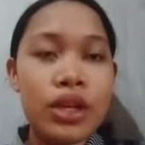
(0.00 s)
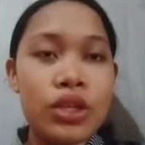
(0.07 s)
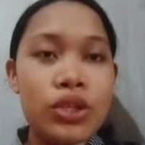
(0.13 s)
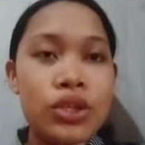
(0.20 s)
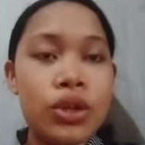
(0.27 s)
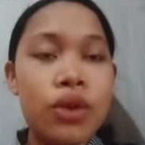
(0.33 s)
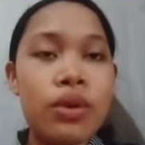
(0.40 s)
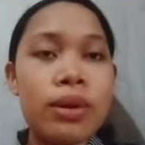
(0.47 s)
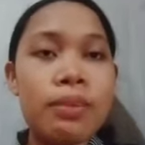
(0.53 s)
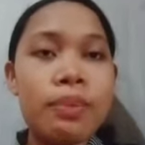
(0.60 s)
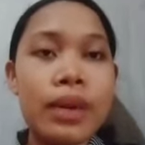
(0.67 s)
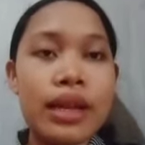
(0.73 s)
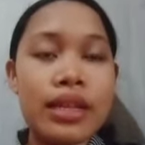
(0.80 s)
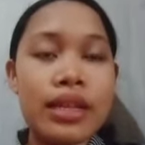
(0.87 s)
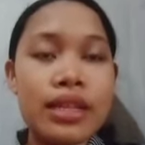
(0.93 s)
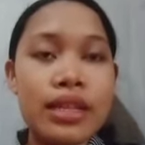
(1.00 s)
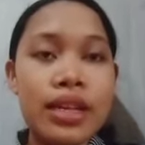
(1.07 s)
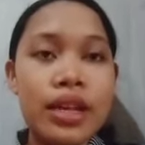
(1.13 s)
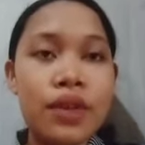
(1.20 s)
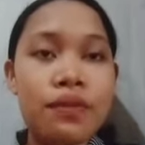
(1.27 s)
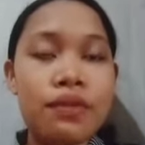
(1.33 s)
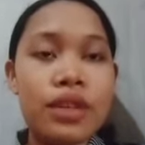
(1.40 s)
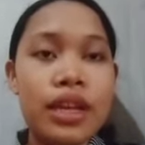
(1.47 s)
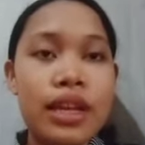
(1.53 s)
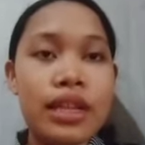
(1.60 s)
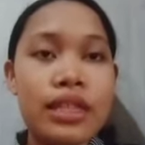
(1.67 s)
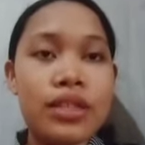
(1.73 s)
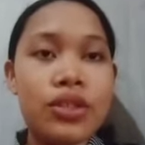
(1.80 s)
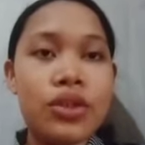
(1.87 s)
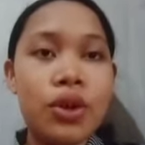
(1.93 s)
Show empathy if
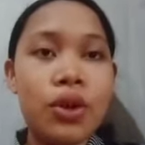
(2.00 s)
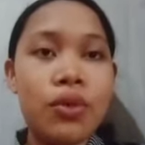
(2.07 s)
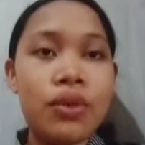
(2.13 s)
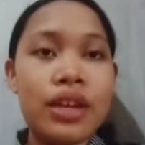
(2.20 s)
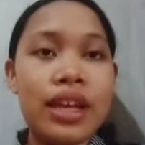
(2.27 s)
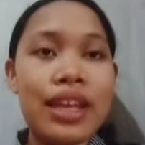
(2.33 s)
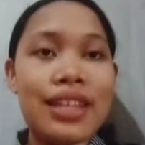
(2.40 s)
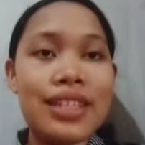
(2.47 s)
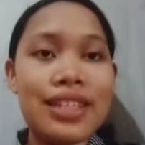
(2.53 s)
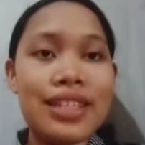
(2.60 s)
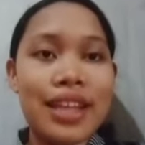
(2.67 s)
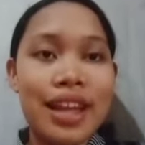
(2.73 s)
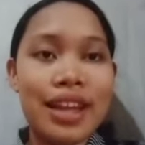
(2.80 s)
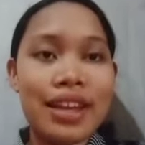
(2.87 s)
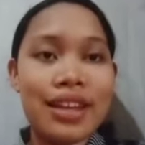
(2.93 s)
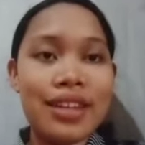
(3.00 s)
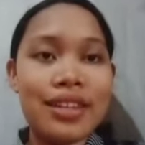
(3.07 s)
this story is sad.